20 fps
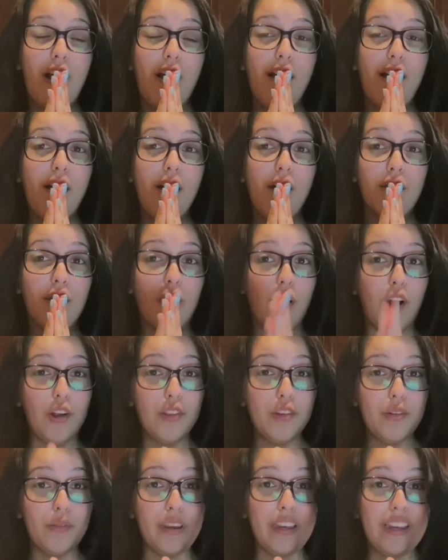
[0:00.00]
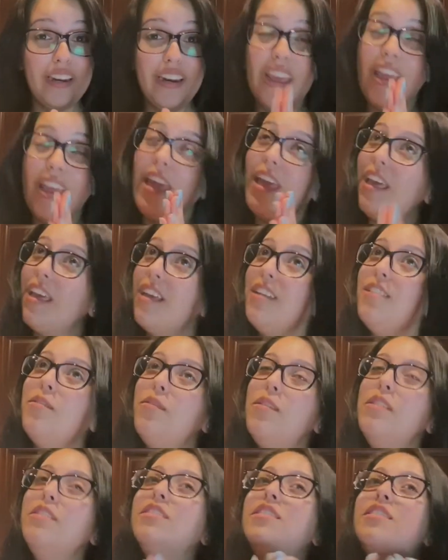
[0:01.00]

for Halloween, it was